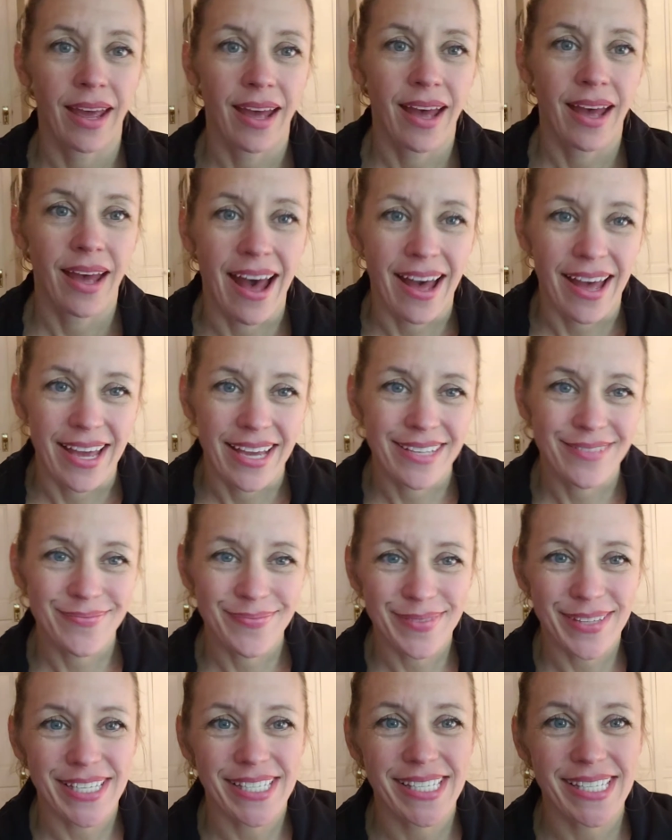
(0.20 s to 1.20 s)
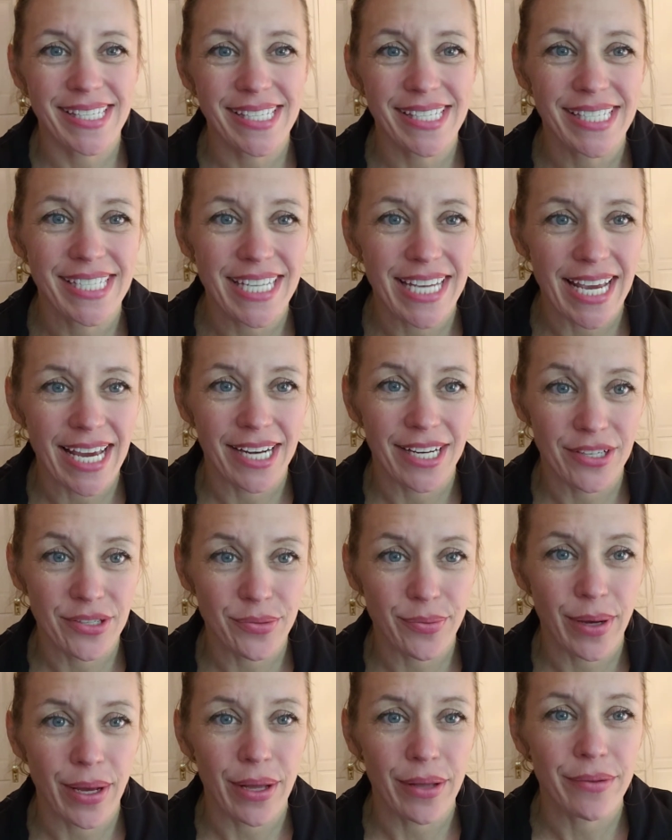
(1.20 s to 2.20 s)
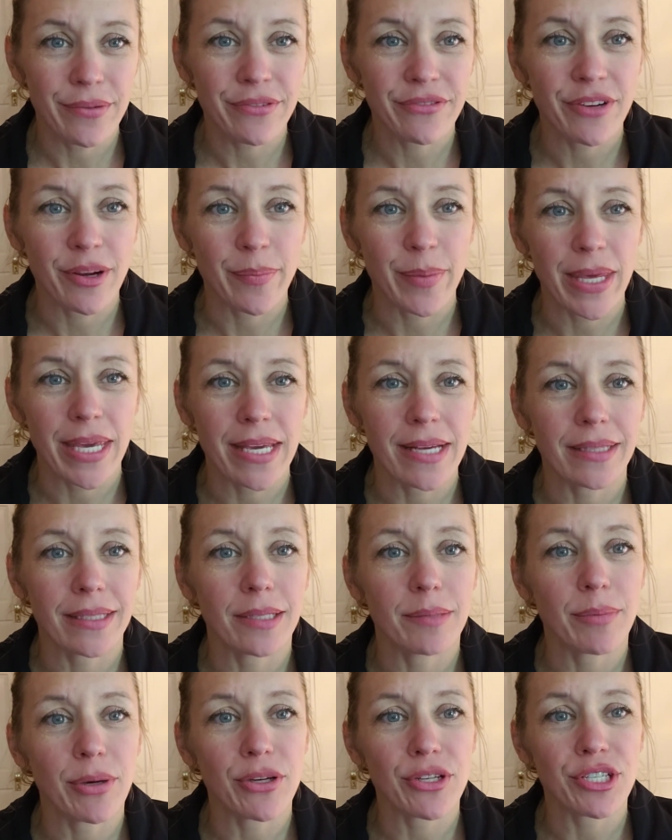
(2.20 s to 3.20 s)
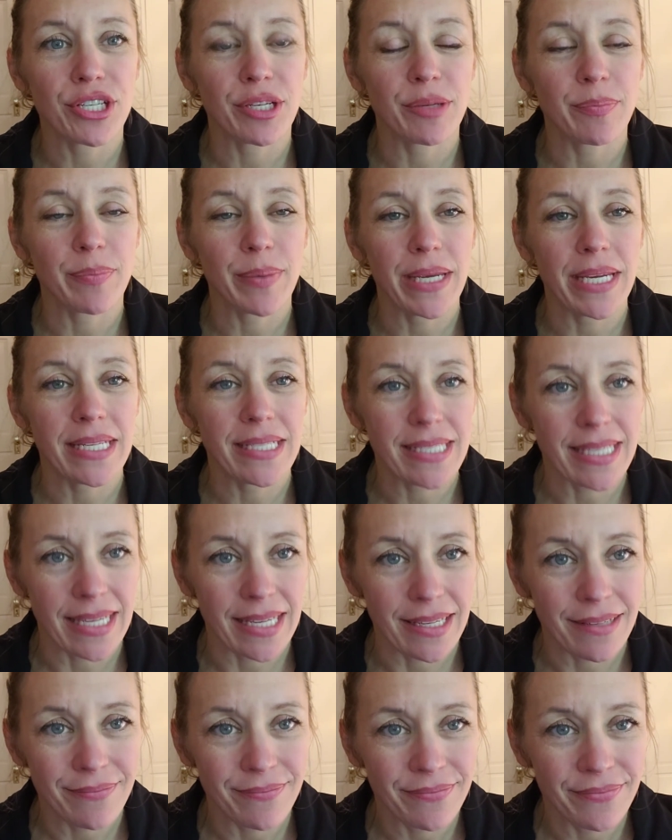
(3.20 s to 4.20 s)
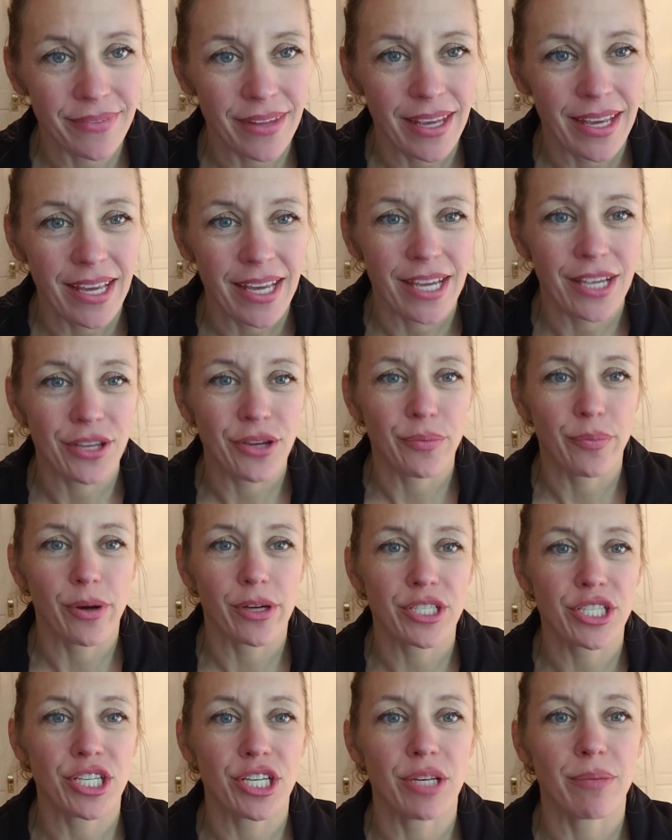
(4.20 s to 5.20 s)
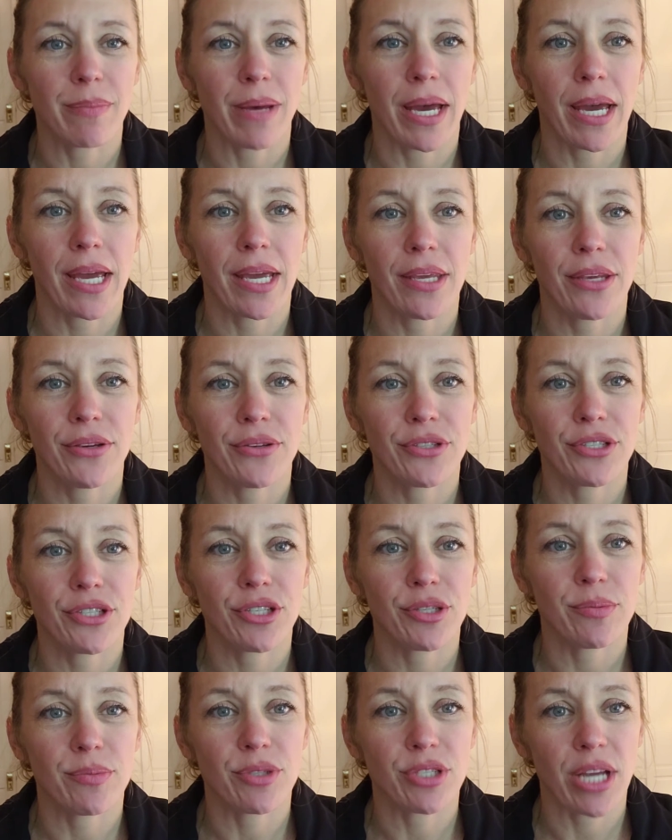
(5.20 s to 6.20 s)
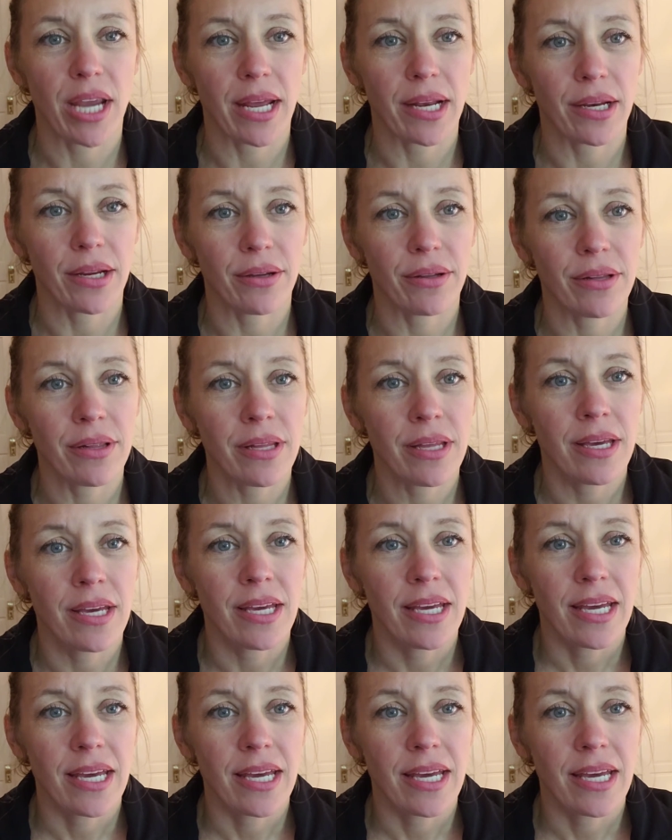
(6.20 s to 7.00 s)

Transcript: Hi, this is Deanna Dewell from Heel in Motion PT, and you're watching my YouTube channel